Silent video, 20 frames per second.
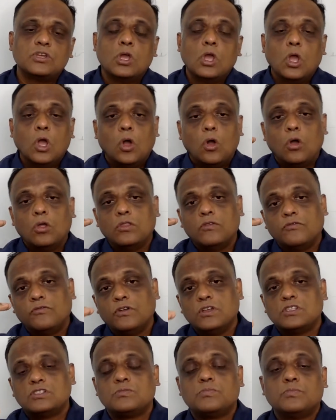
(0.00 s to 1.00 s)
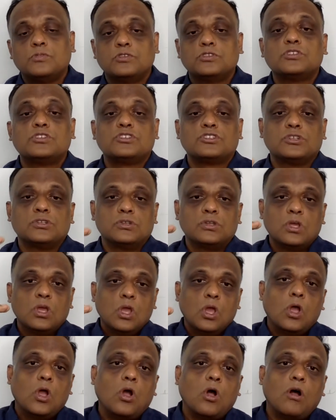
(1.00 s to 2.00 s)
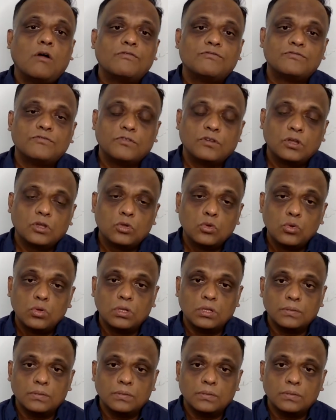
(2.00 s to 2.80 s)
or the first position of Google.